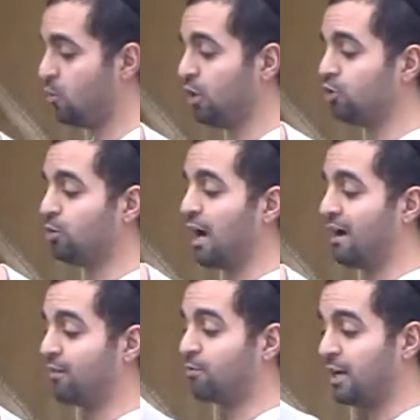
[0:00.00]
Once you
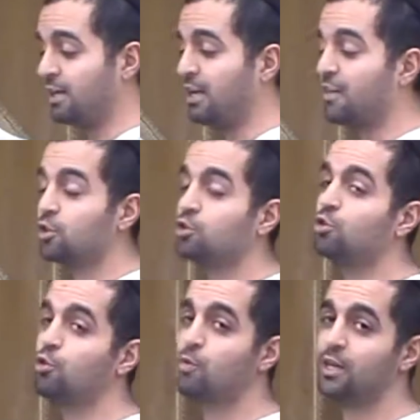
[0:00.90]
have it ready, and there's
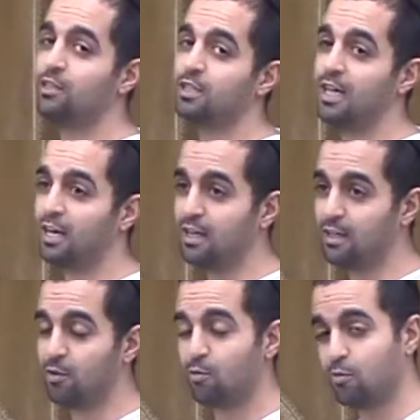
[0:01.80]
2 ways to get
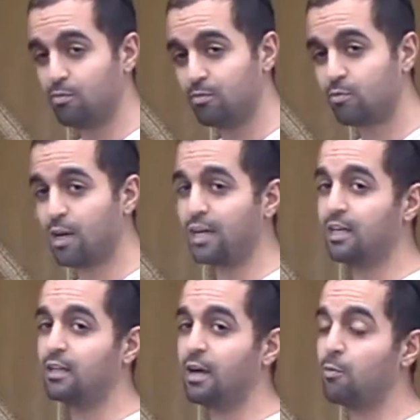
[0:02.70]
it
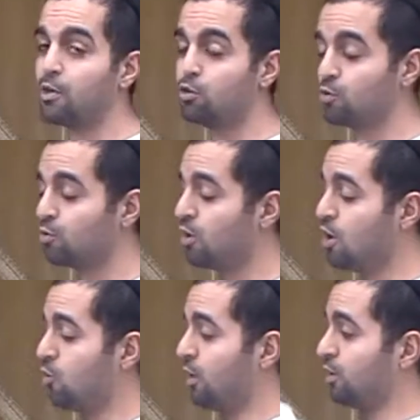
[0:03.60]
ready that we do.
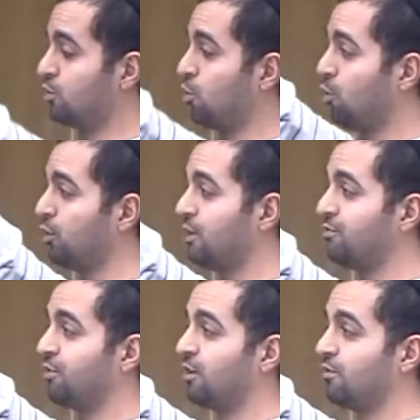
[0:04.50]
One is to hold it
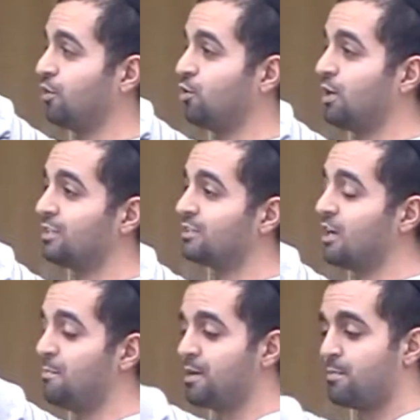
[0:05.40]
in front of you, and
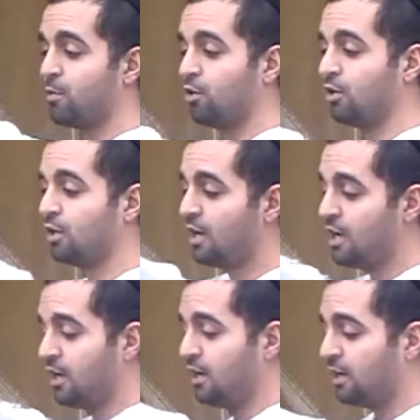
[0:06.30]
some people
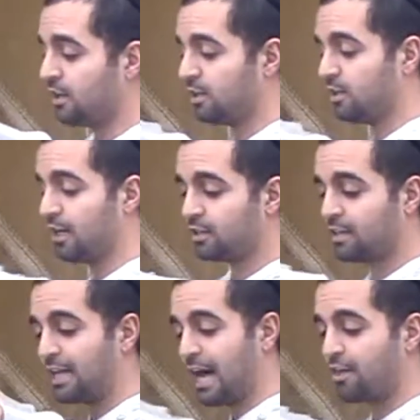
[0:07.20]
like to
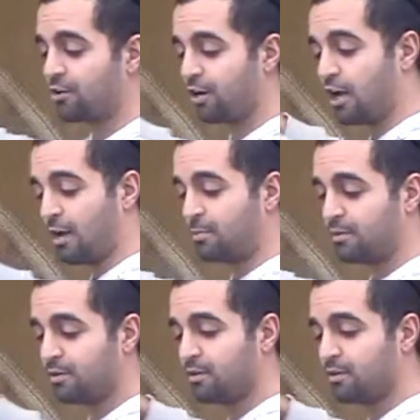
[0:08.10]
gather it up